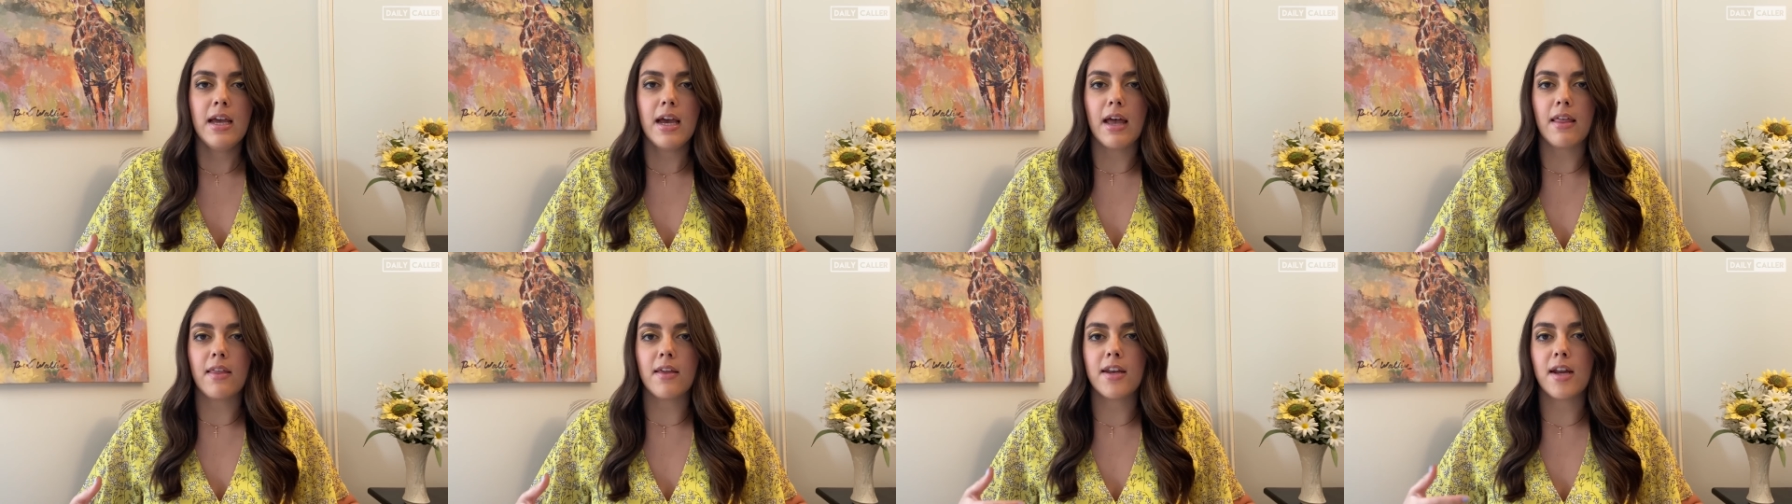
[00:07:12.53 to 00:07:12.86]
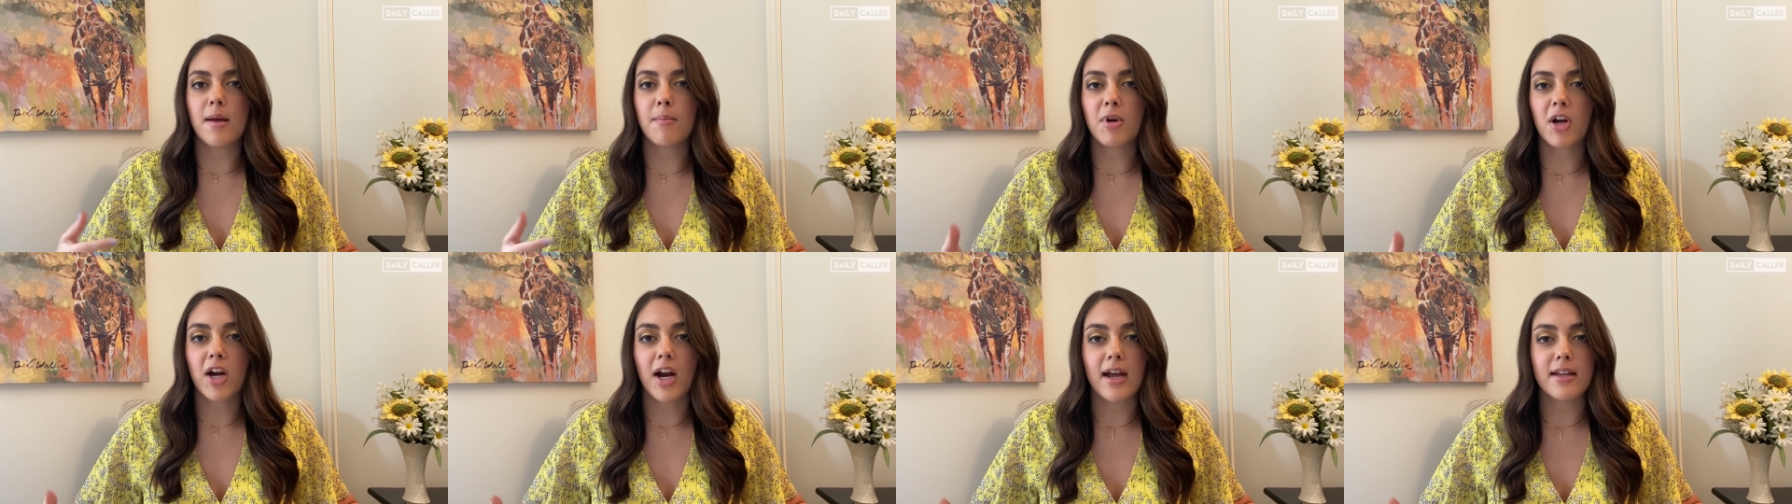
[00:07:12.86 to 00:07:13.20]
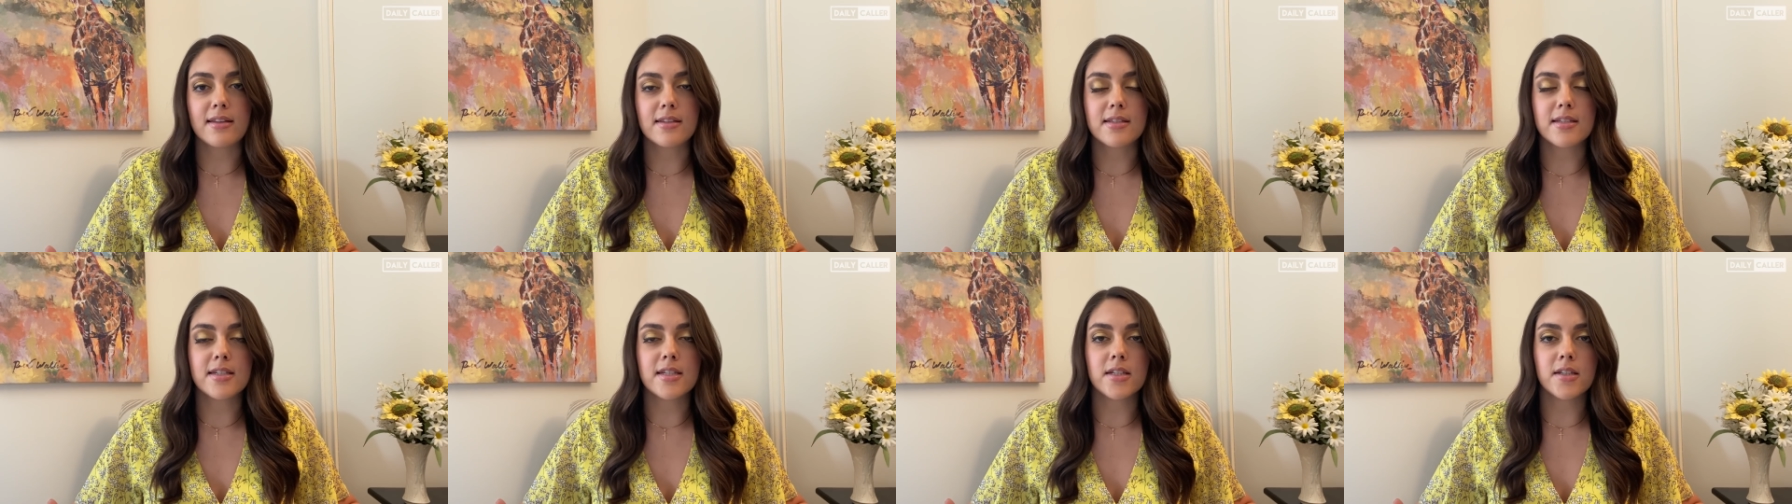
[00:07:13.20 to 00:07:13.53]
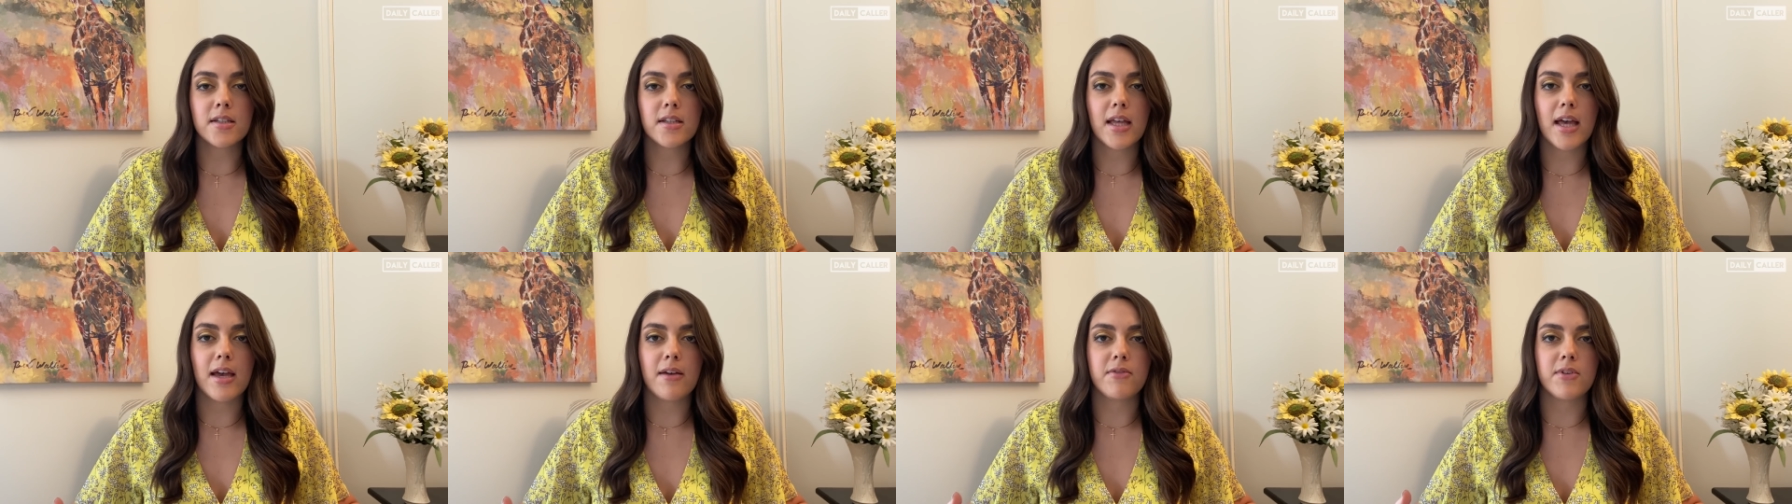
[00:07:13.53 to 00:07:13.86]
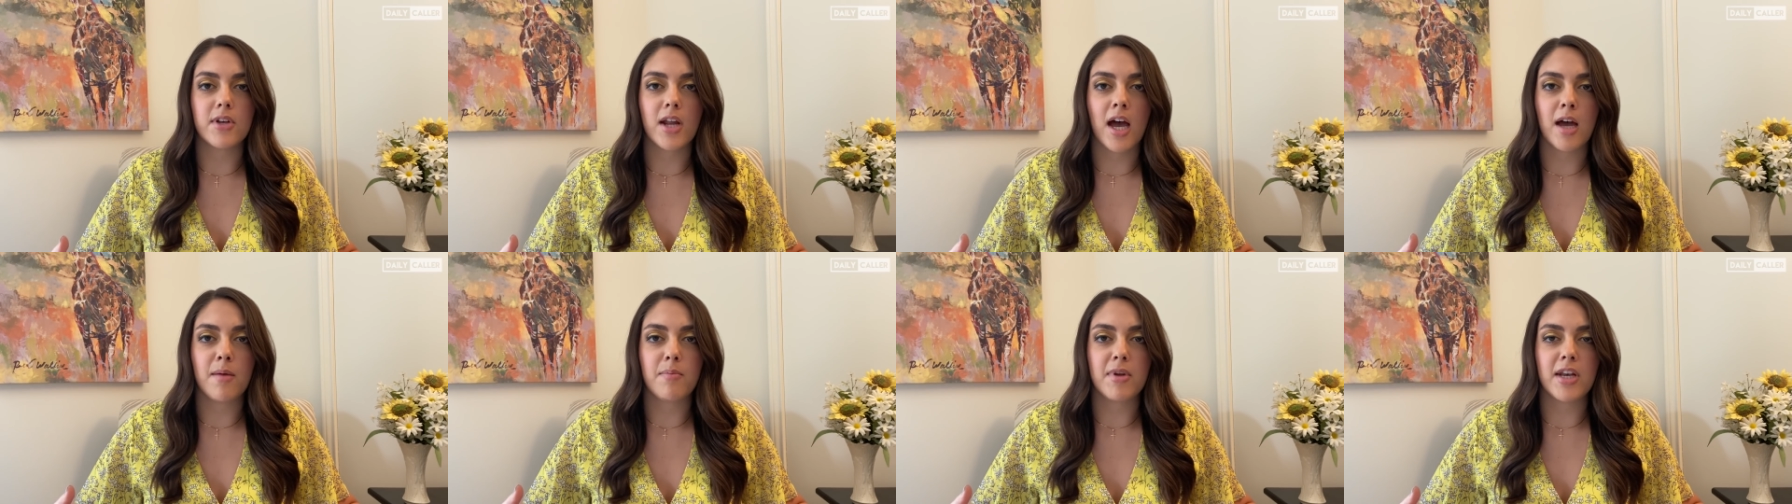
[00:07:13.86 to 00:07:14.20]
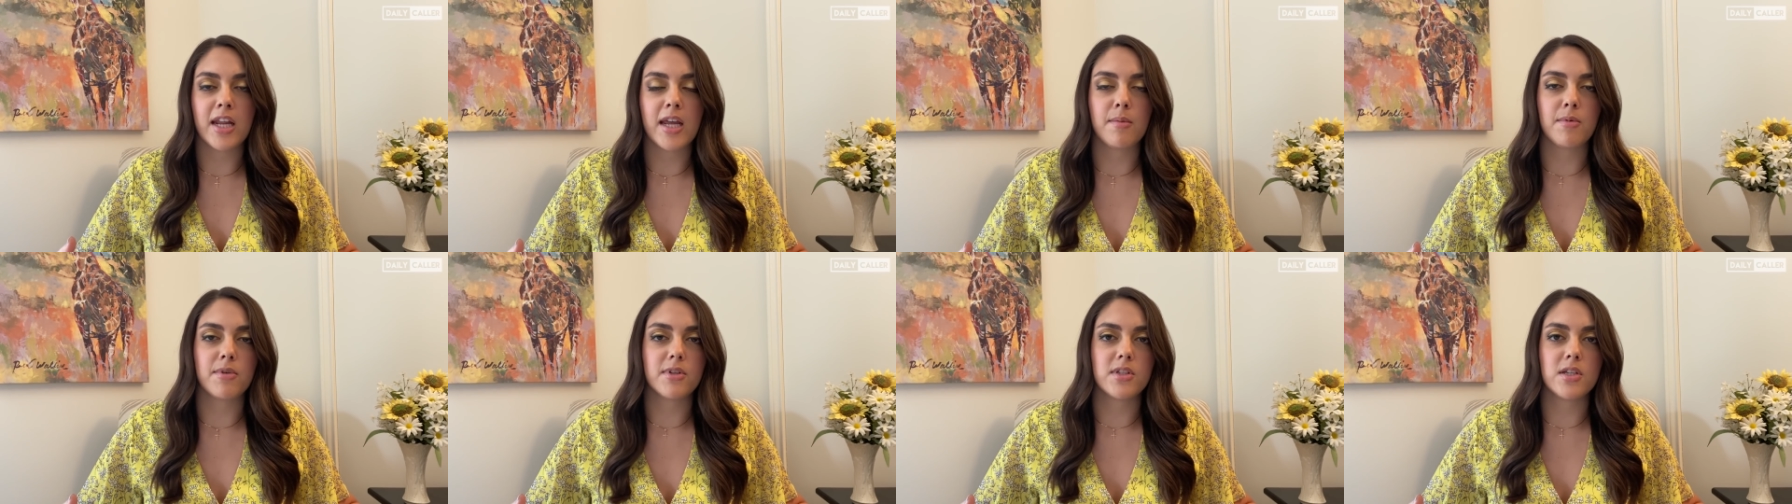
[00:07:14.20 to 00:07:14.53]
and the Democrats still have not been
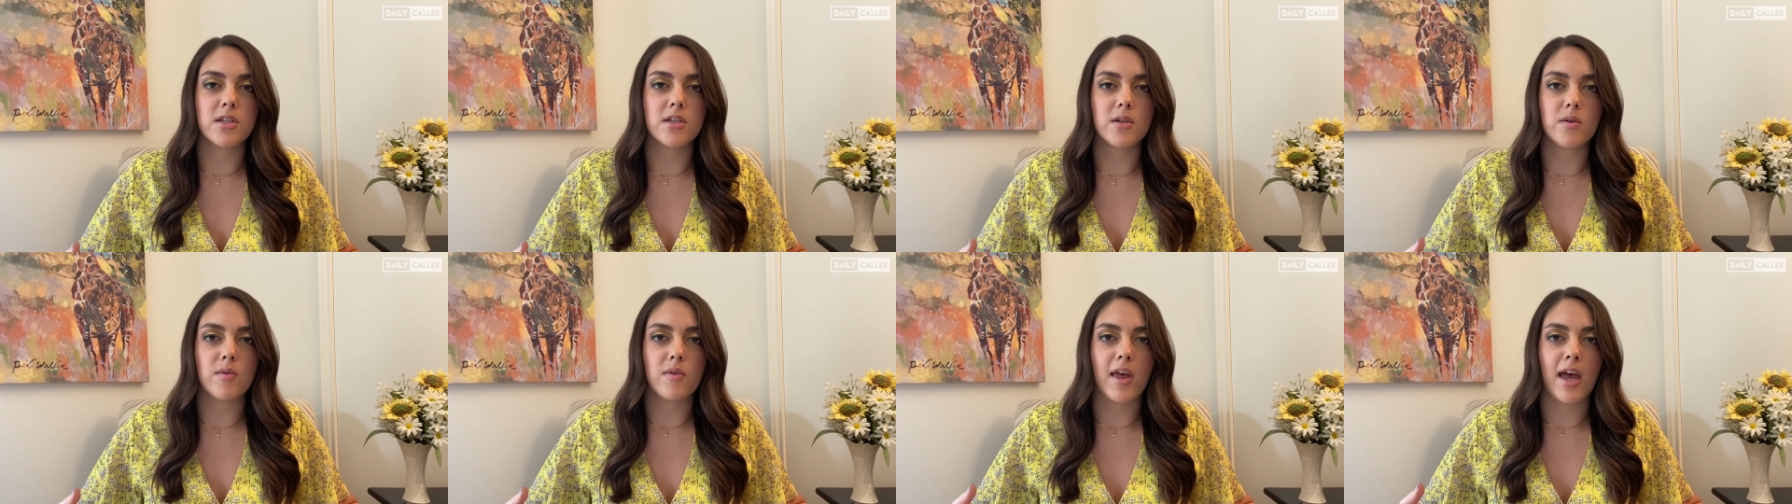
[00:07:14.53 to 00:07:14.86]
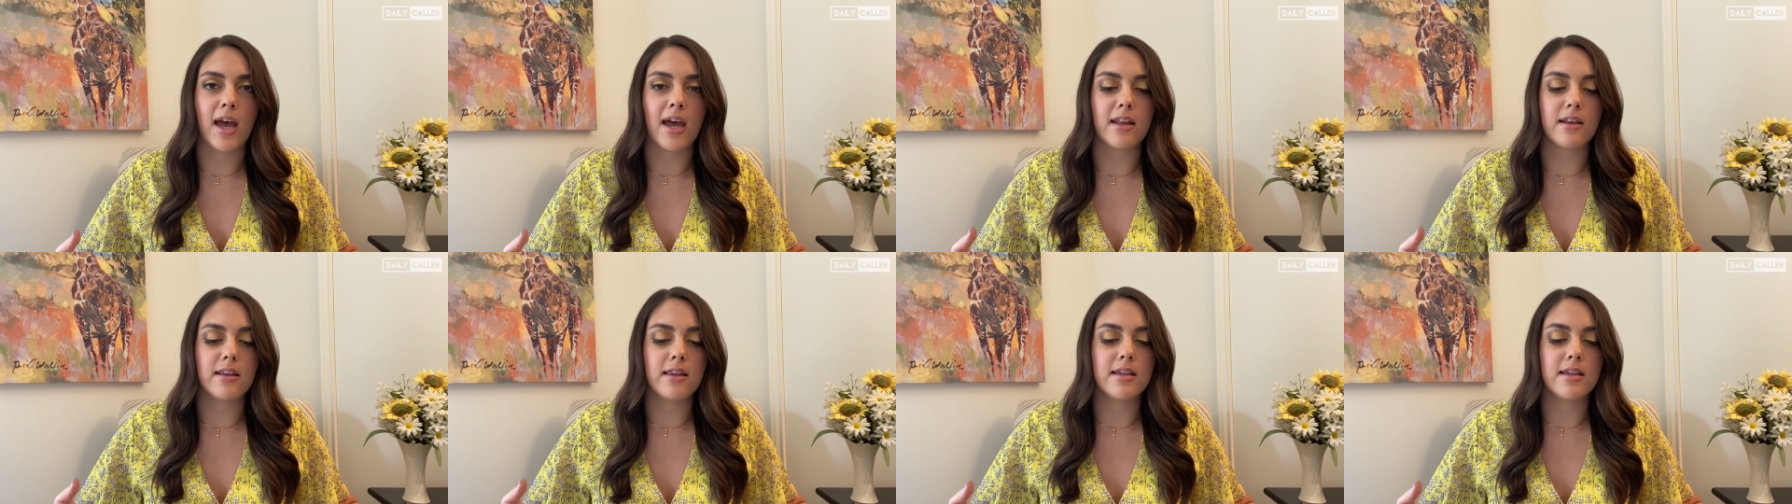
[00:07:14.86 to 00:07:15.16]
able to do that.